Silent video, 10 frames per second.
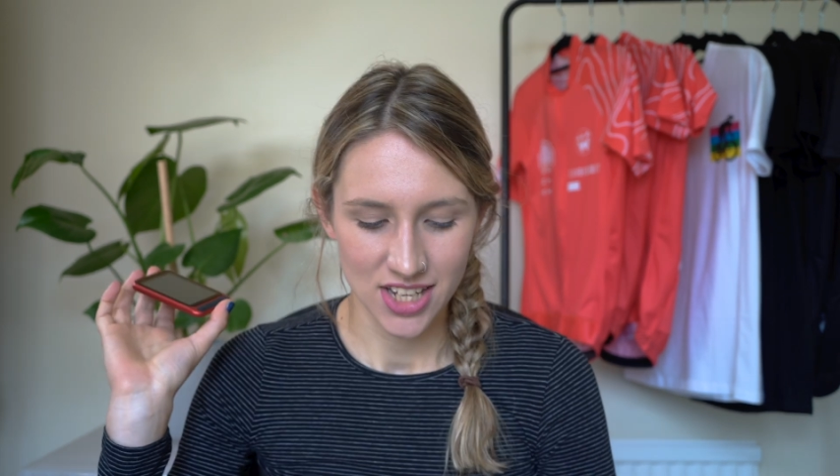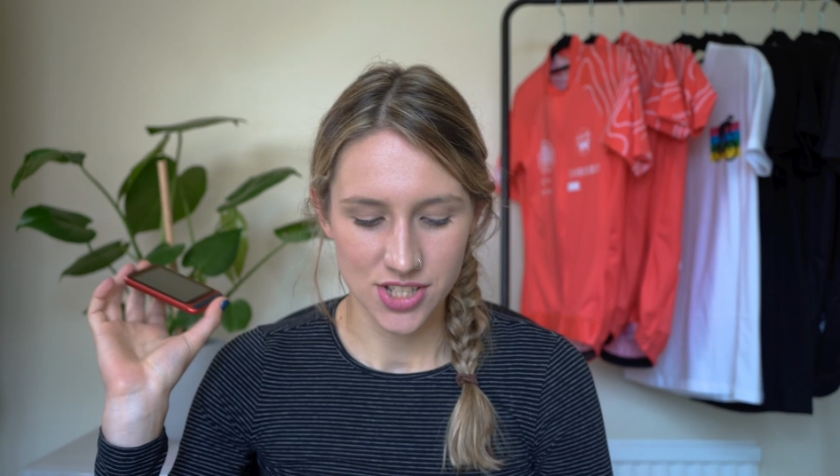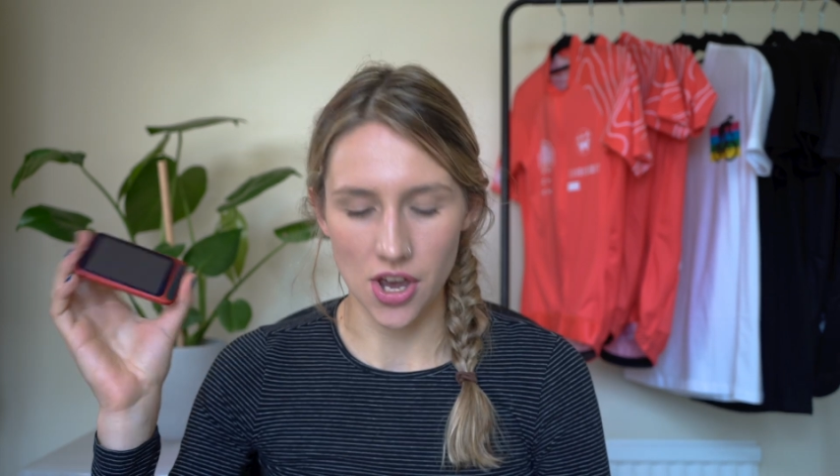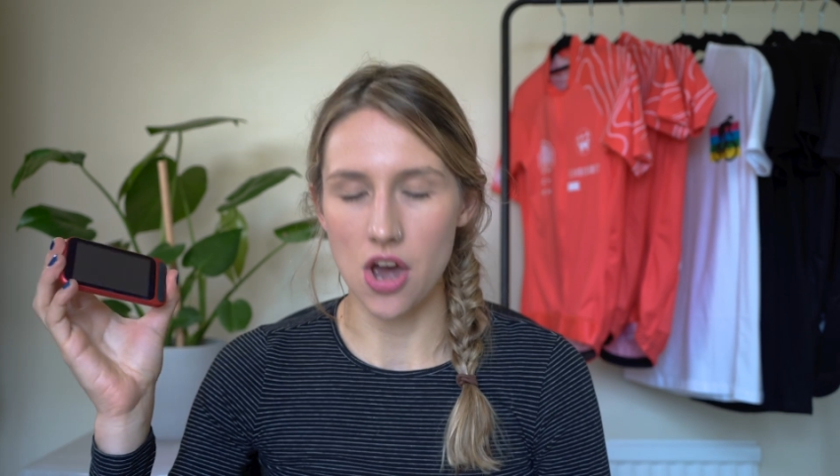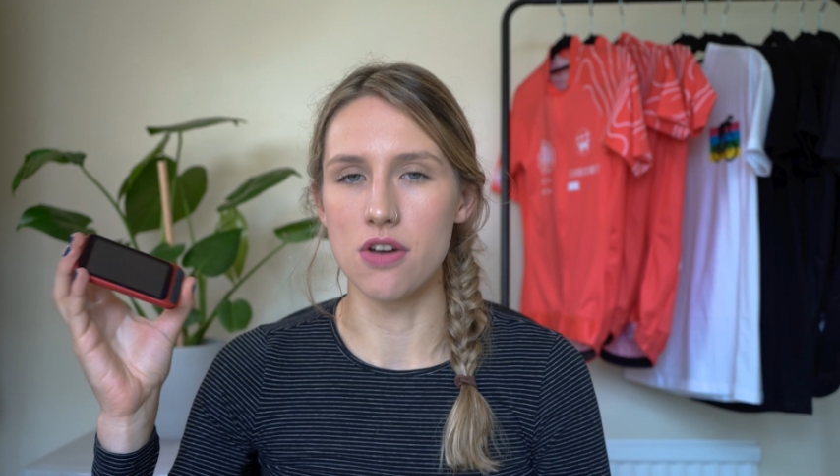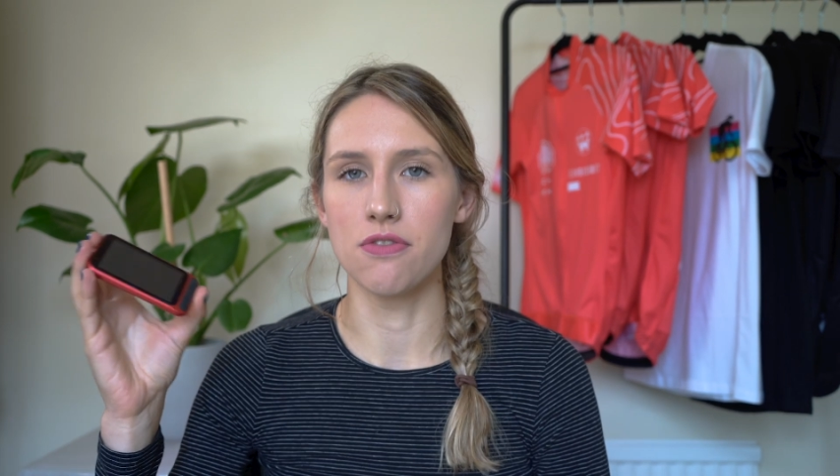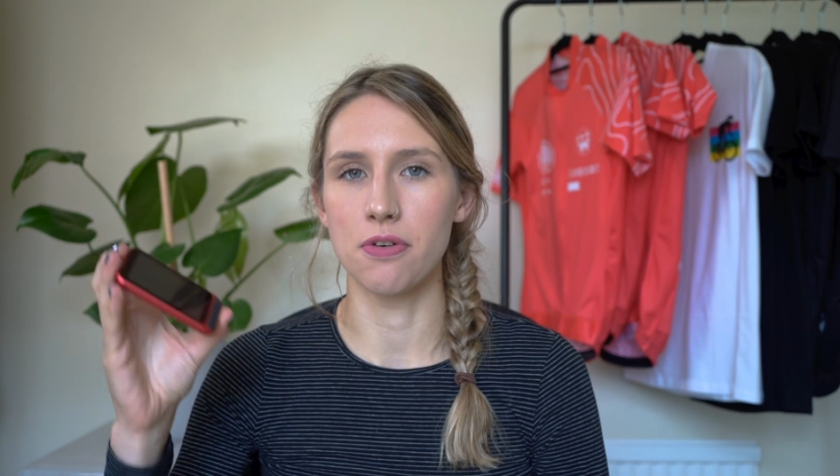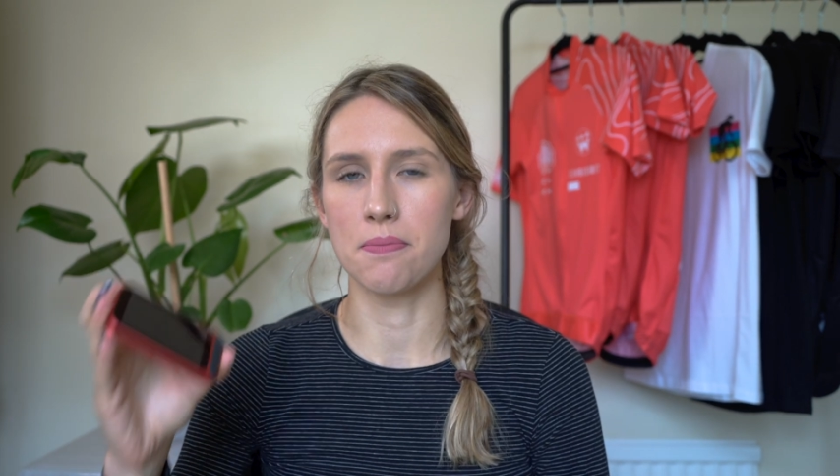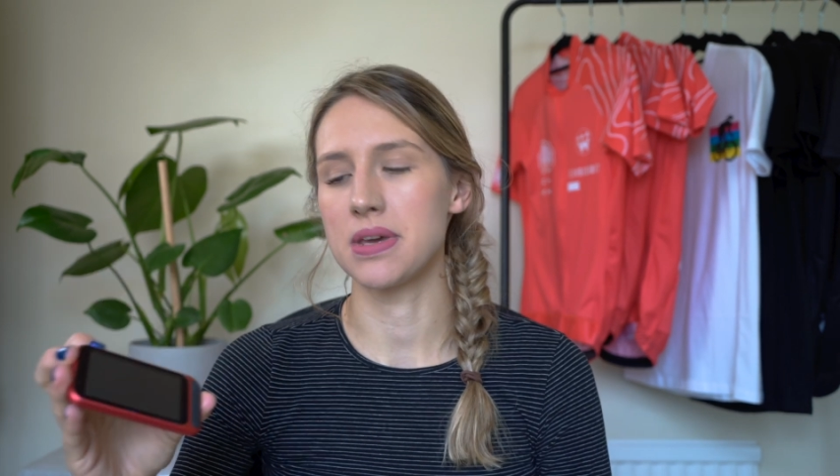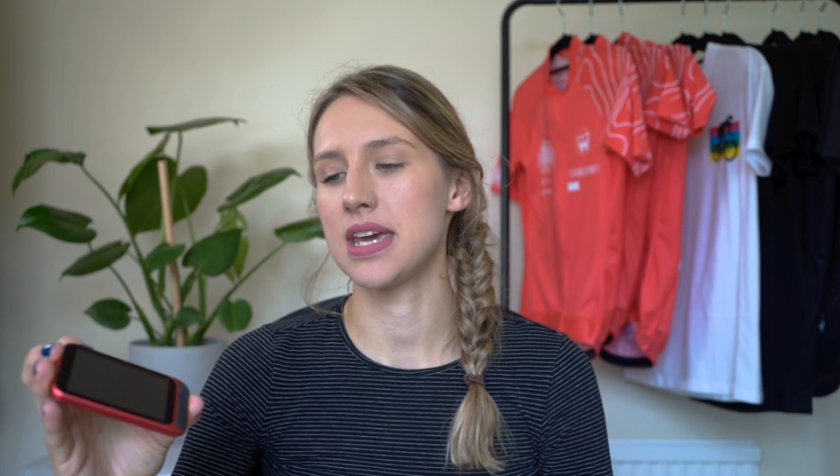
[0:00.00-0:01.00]
So
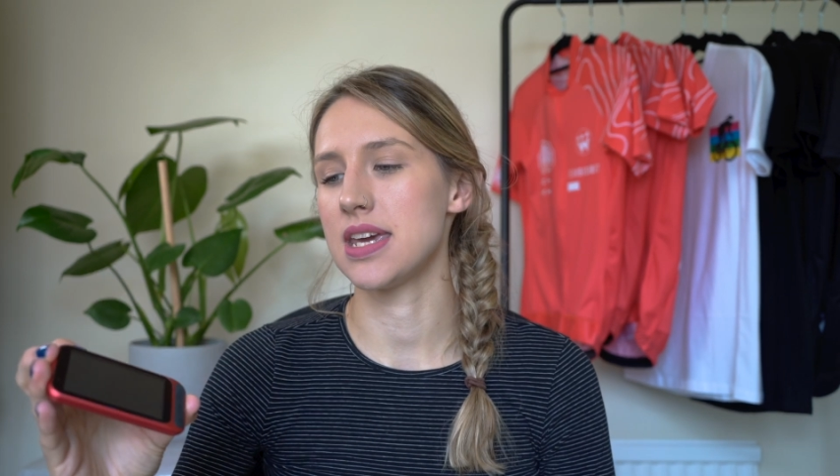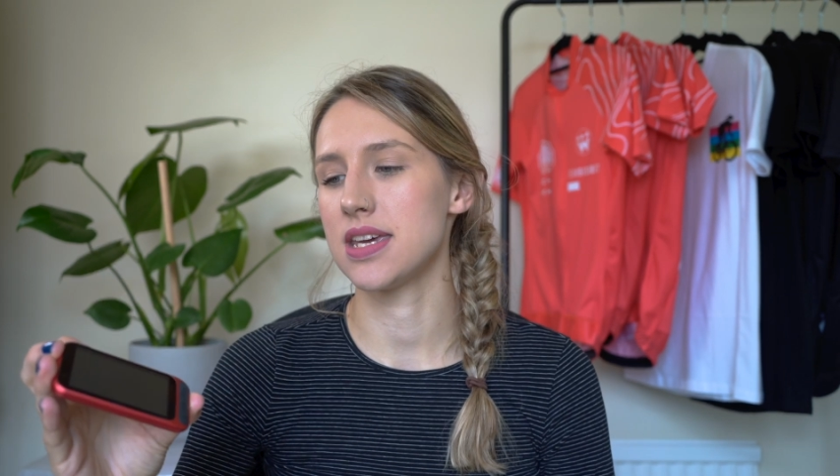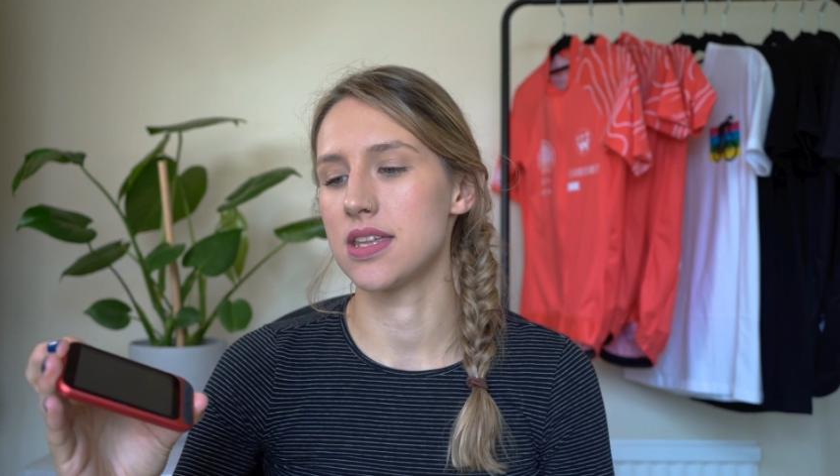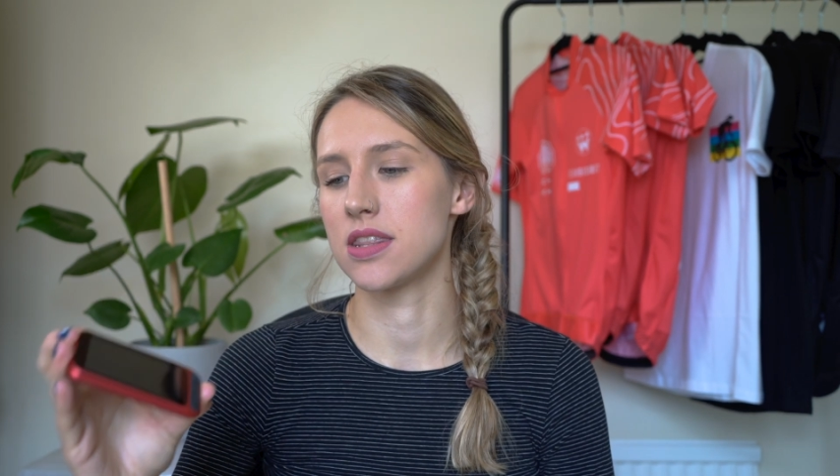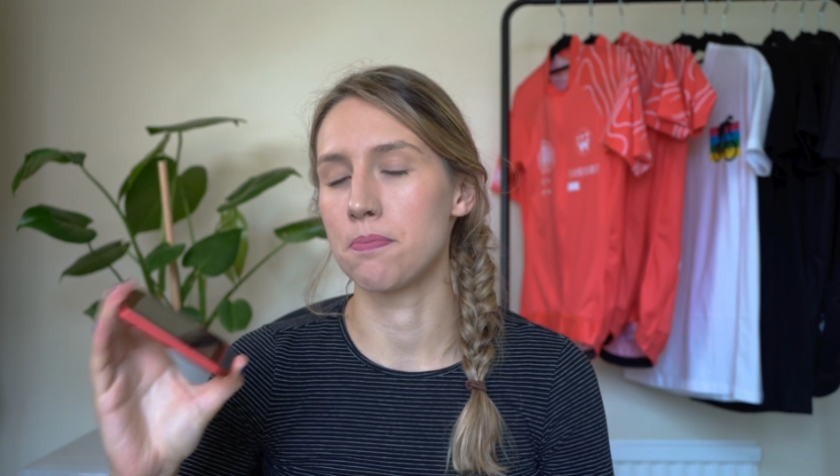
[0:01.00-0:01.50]
for me,